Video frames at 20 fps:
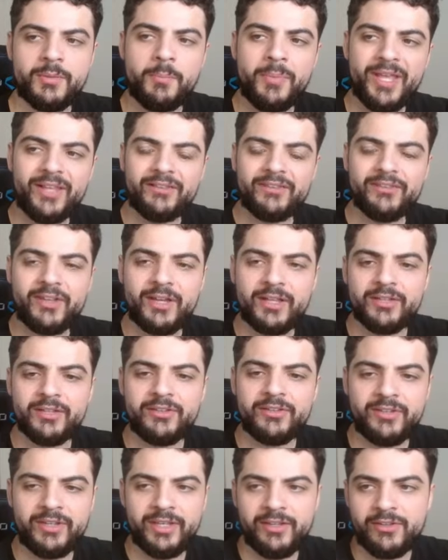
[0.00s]
the best
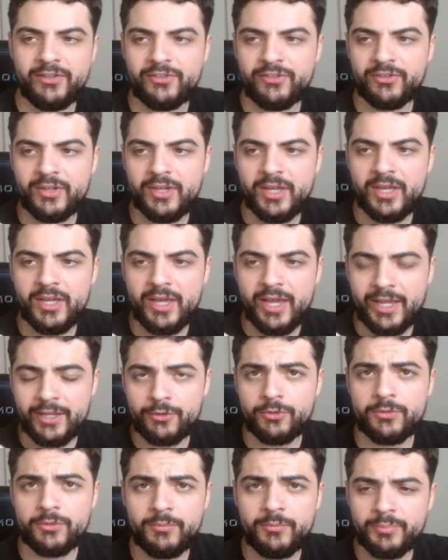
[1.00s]
sellers is a
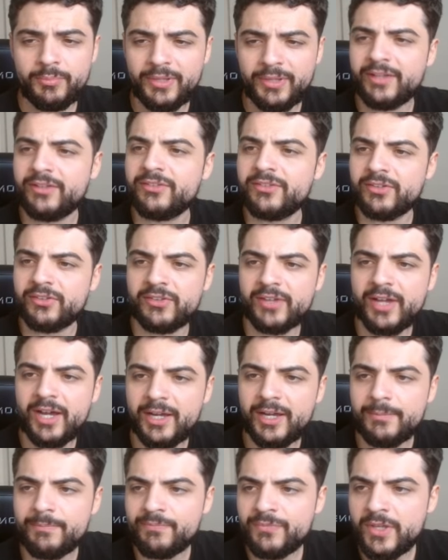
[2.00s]
good place to
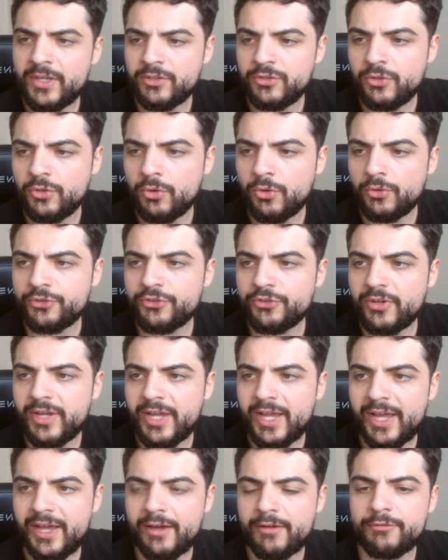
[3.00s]
start. You also
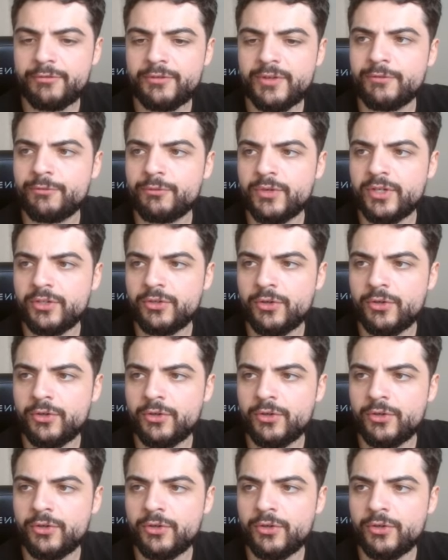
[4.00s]
have, if we